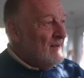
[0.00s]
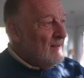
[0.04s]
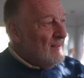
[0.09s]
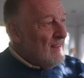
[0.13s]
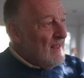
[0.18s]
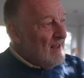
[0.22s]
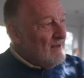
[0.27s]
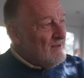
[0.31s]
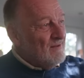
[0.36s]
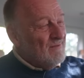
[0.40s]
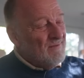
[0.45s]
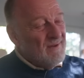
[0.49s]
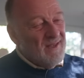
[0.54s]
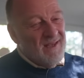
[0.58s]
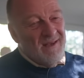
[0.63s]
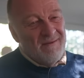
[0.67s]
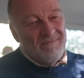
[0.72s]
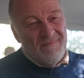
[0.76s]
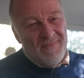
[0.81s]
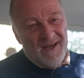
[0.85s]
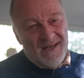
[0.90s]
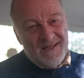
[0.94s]
the,
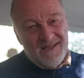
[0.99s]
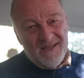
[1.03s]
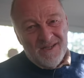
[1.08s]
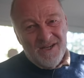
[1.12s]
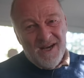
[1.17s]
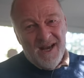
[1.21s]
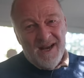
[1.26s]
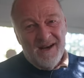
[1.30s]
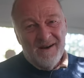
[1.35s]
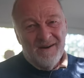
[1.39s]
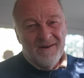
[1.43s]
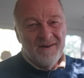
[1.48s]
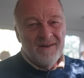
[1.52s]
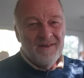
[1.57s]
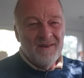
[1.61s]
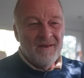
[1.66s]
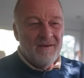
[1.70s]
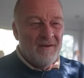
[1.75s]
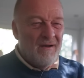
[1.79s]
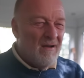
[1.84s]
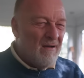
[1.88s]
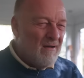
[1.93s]
the mixer channel and the,